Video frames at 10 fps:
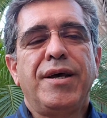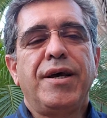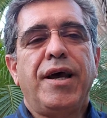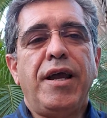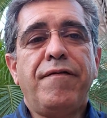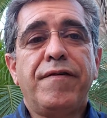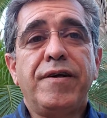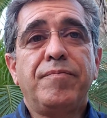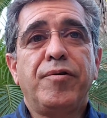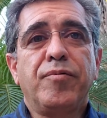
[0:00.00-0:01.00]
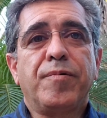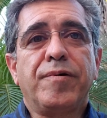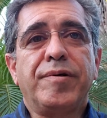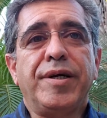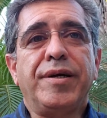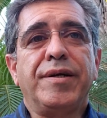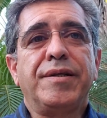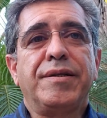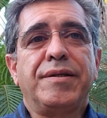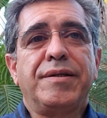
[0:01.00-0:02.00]
Afferent pupillary
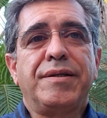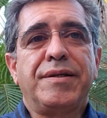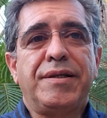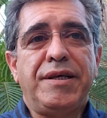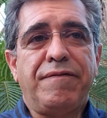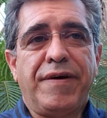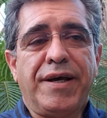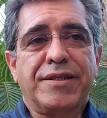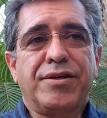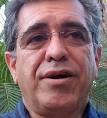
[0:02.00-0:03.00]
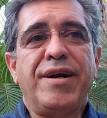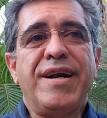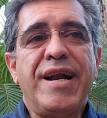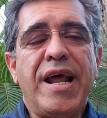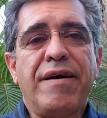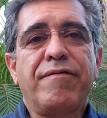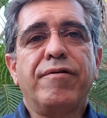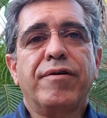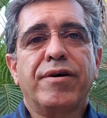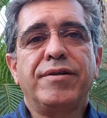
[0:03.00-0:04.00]
defects are
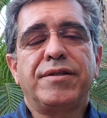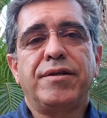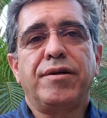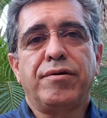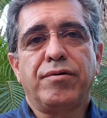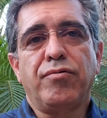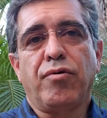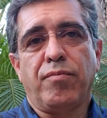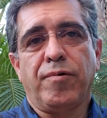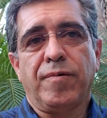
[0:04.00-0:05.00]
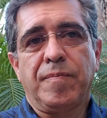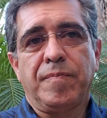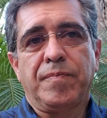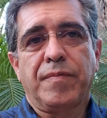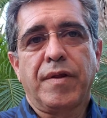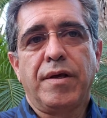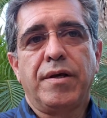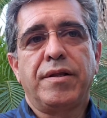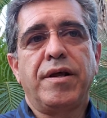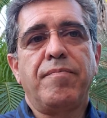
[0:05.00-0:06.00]
never considered normal.
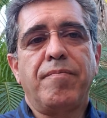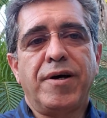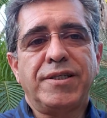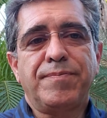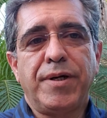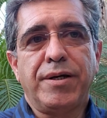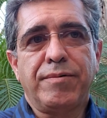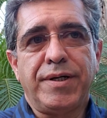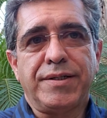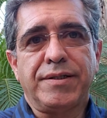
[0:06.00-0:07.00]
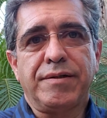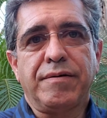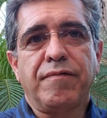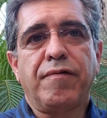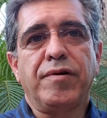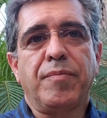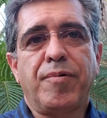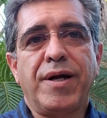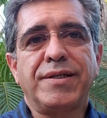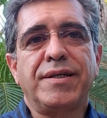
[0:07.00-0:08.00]
There must be a reason for the
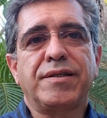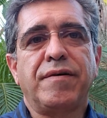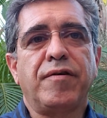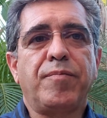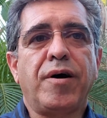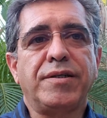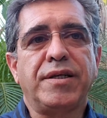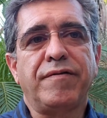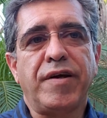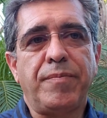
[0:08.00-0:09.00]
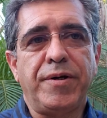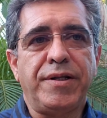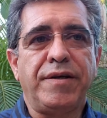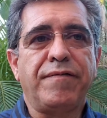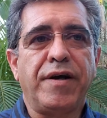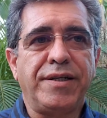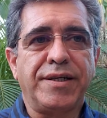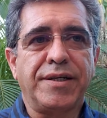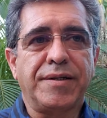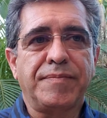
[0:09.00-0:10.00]
presence of a positive APD finding.